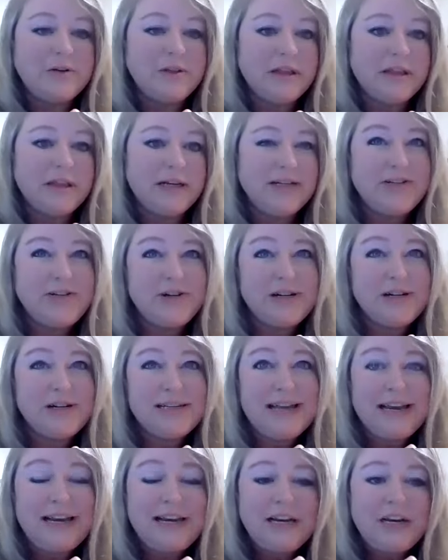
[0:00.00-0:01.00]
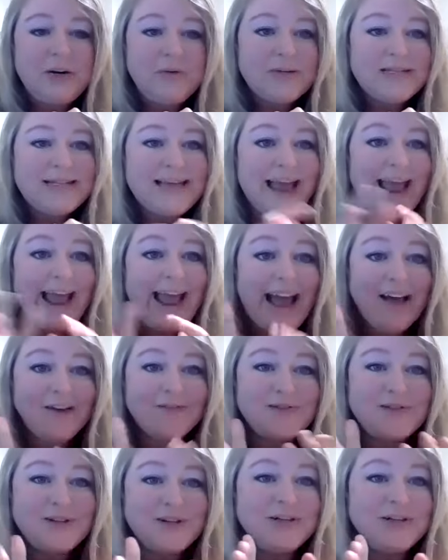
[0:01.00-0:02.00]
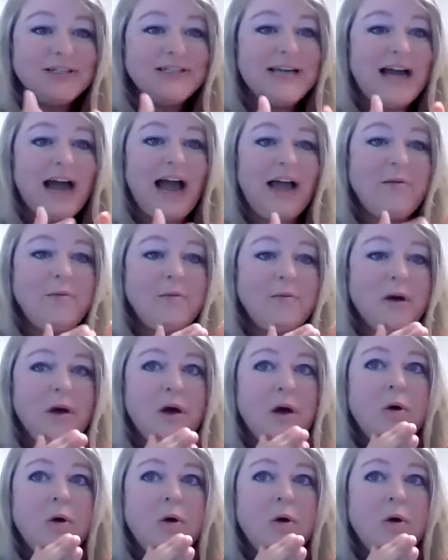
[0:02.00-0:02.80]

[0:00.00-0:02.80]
that the district decided to do, was have certain time